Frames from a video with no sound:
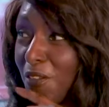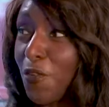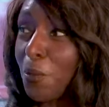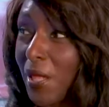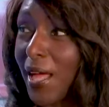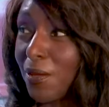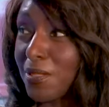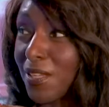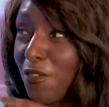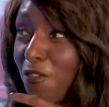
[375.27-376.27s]
affordable
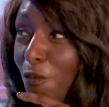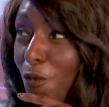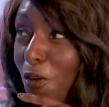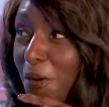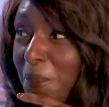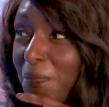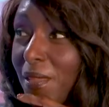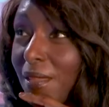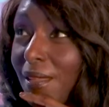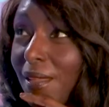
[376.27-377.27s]
housing for
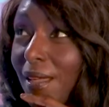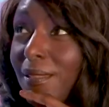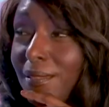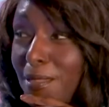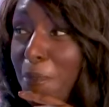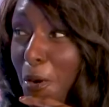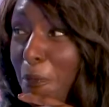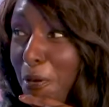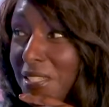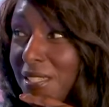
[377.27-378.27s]
the borough
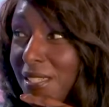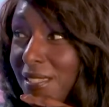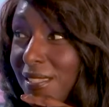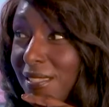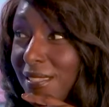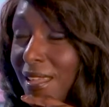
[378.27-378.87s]
presidents.